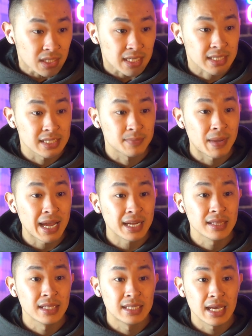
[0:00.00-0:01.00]
Because back
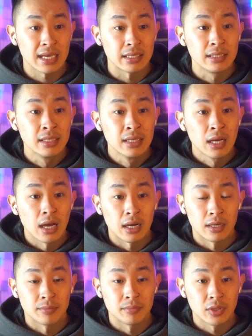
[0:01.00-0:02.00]
in the day,
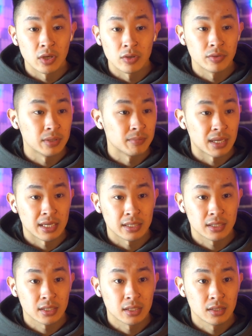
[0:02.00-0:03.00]
going back
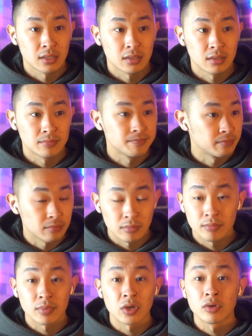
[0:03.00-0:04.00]

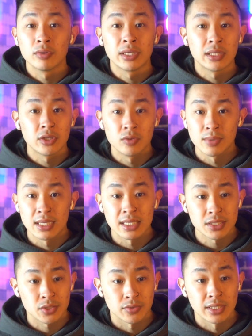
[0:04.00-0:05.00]
early human
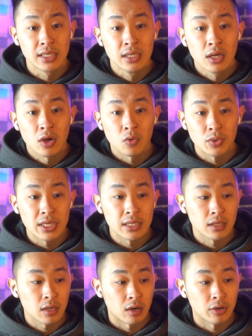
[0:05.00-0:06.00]
history,
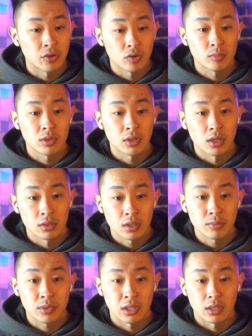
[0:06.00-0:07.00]
our normal
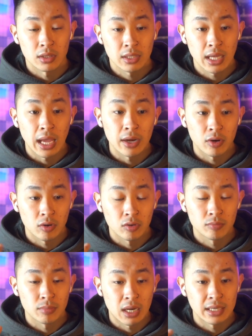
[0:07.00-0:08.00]
alarm clock and our
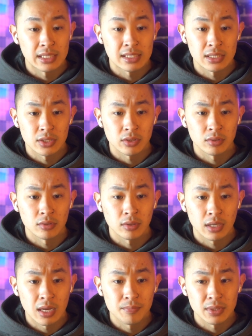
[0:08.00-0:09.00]
own body's internal
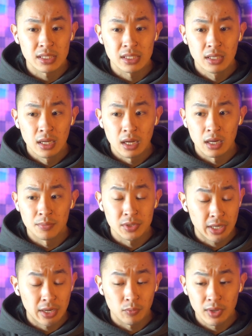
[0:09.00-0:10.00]
compass,
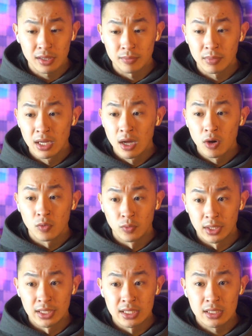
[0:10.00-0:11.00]
circadian rhythm,
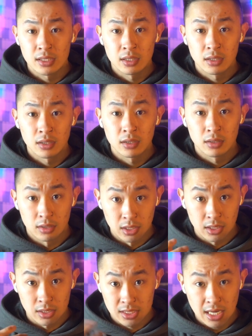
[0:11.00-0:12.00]
was
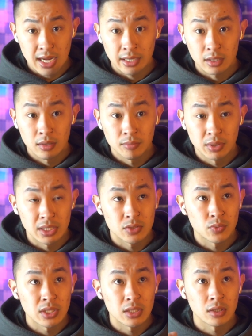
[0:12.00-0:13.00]
the sky, because
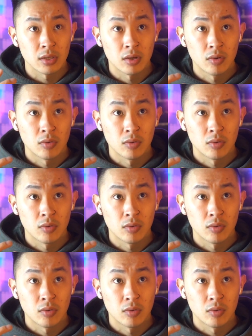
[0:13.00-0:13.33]
we